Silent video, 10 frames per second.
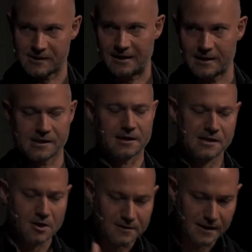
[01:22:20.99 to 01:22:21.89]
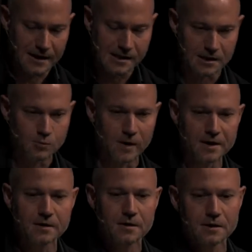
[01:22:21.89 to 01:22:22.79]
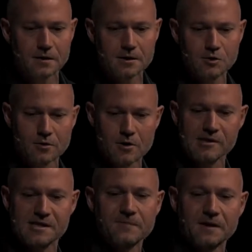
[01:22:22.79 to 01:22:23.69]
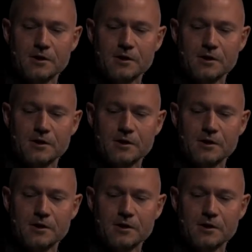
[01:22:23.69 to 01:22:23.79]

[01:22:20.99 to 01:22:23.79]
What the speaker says: That is, it is not the case that when you know something,